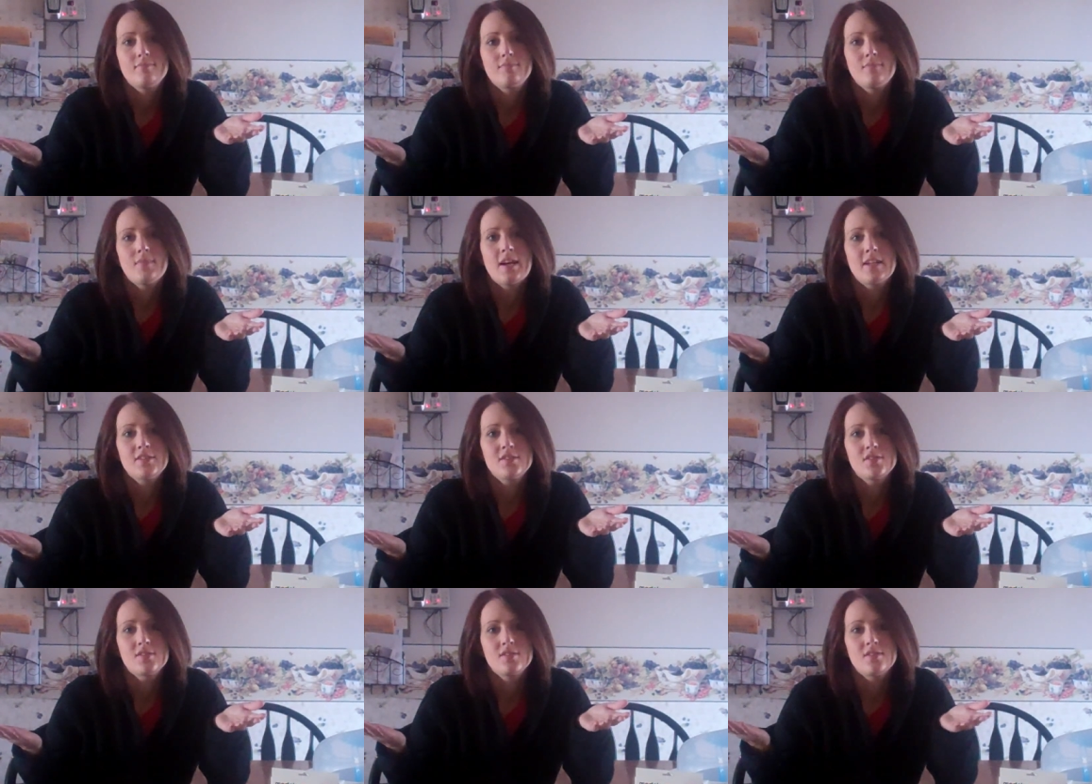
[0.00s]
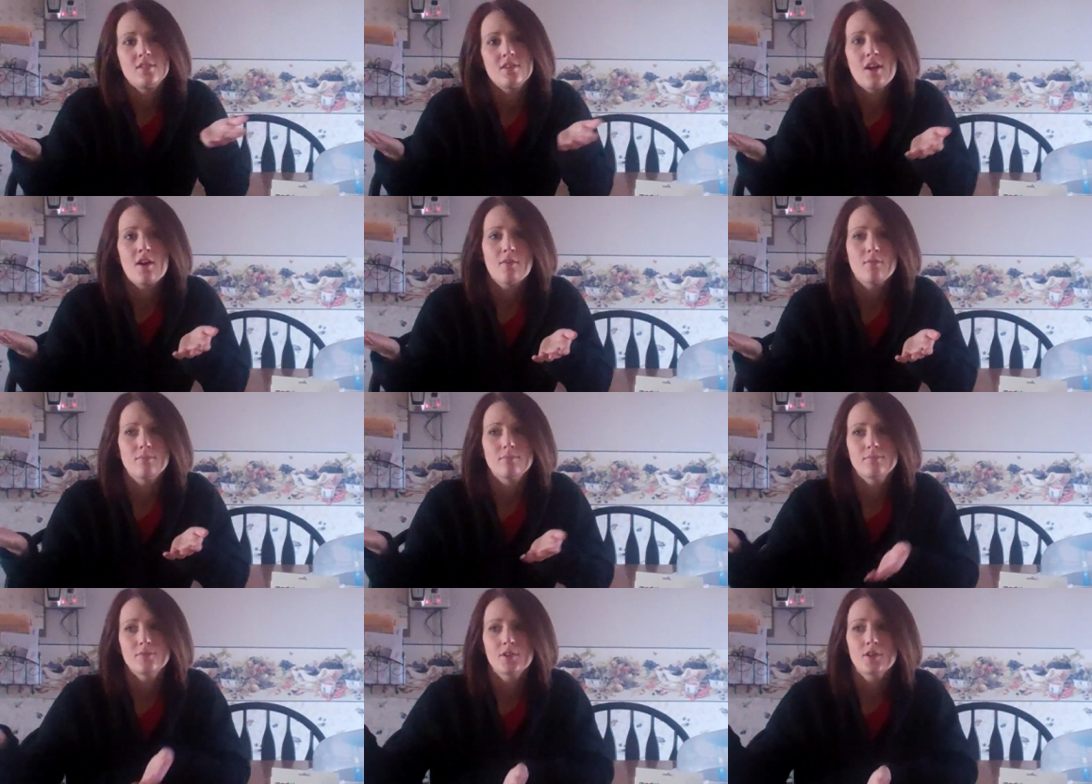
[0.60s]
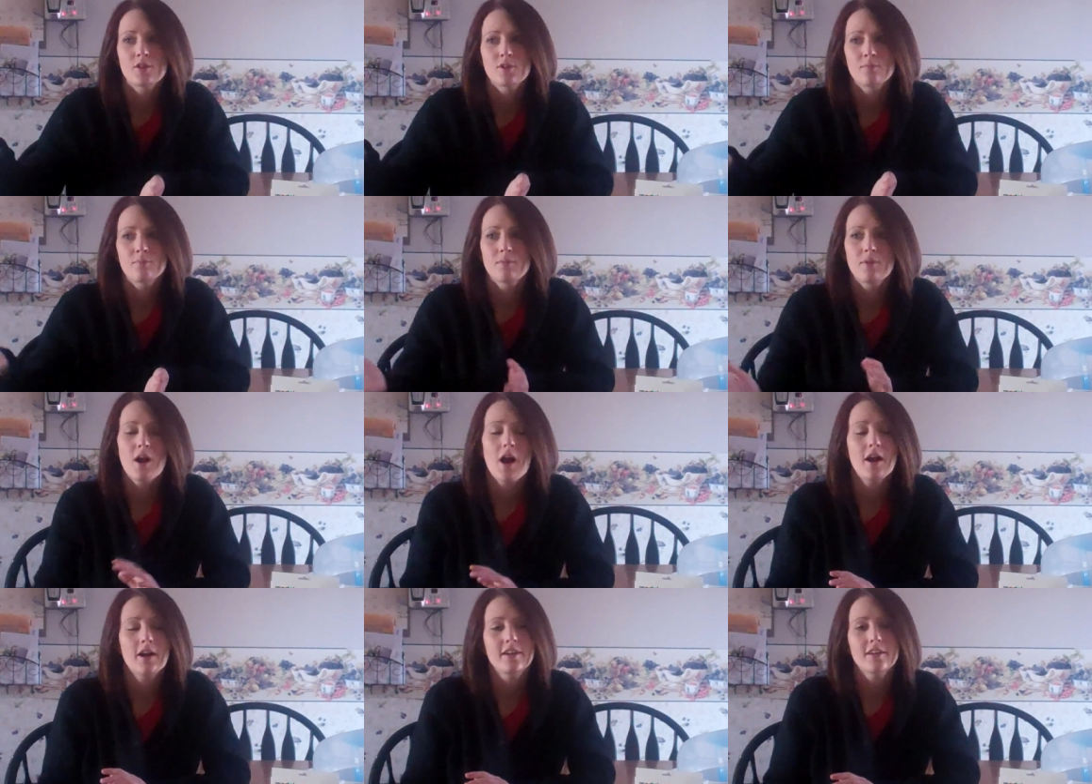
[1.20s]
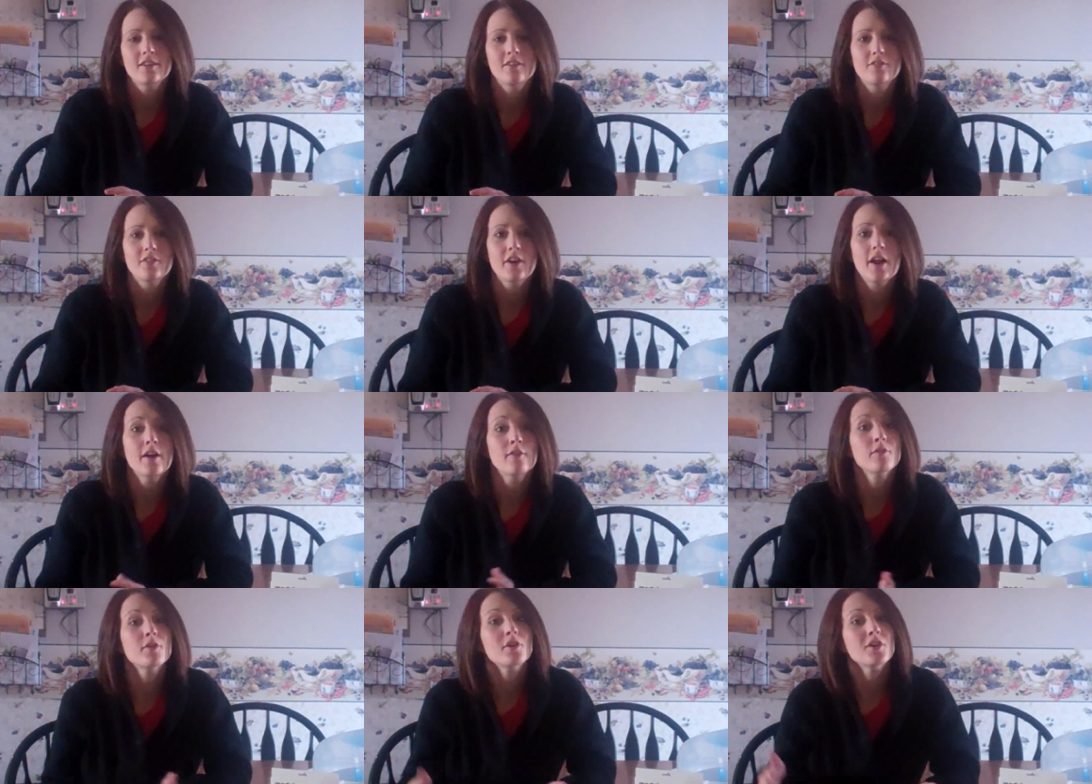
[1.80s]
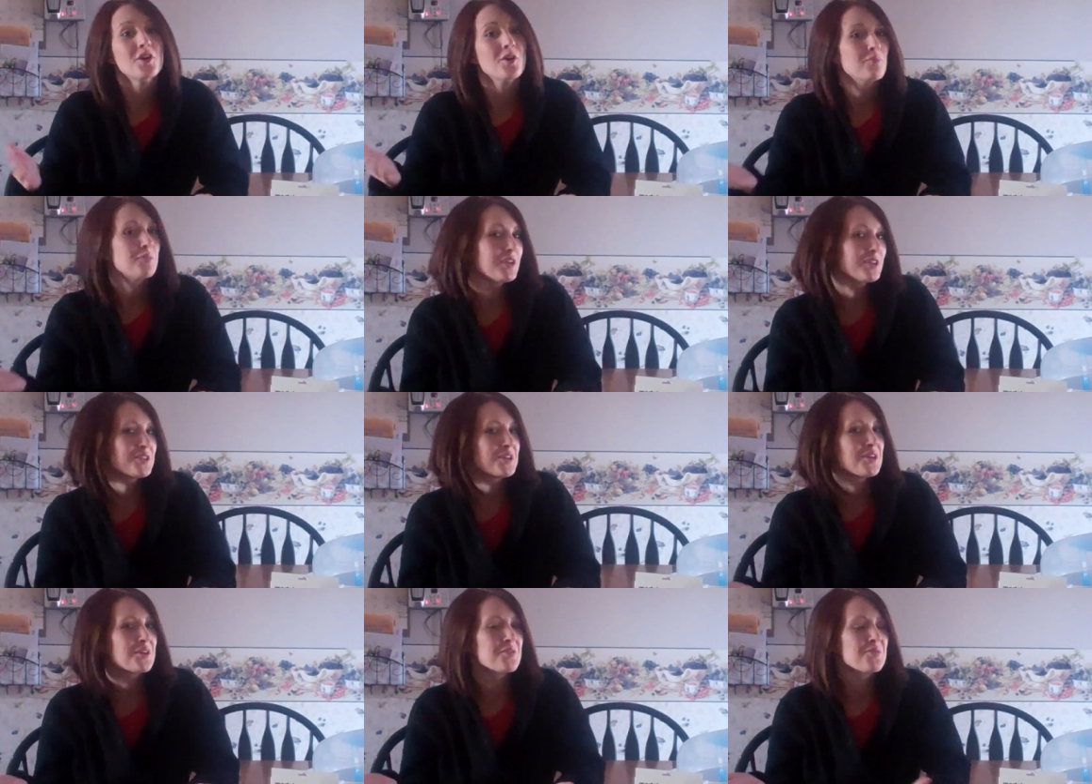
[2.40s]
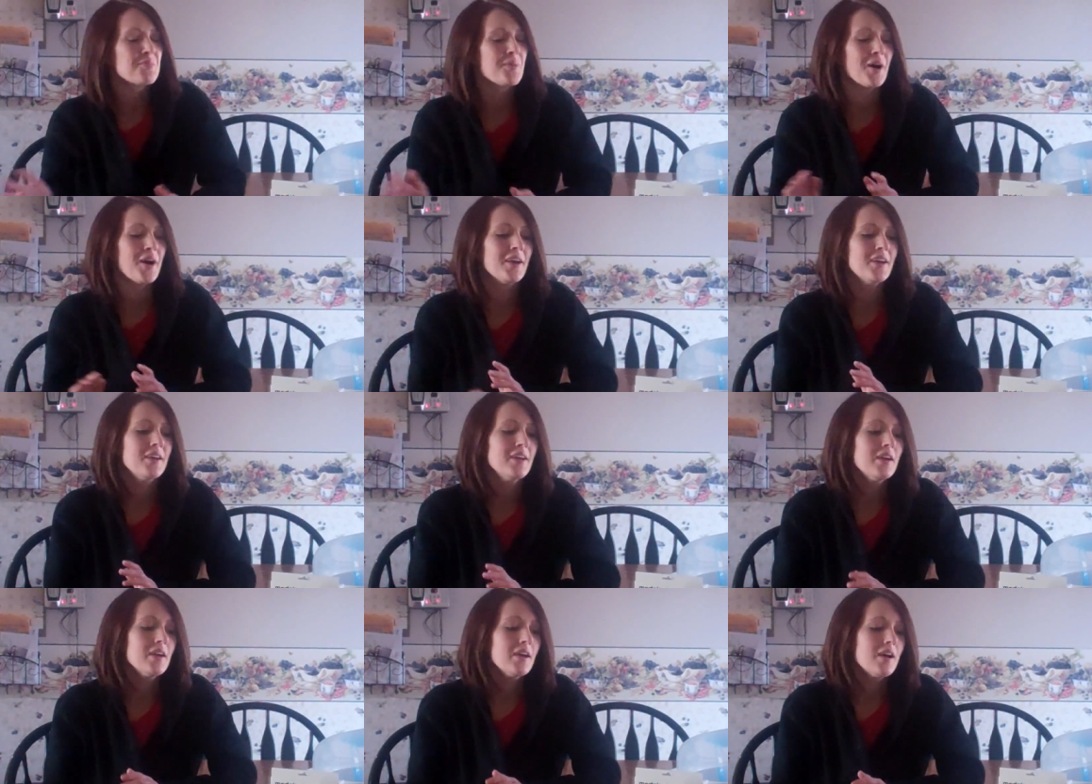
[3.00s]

that's, their prerogative, and I really hope they do, but,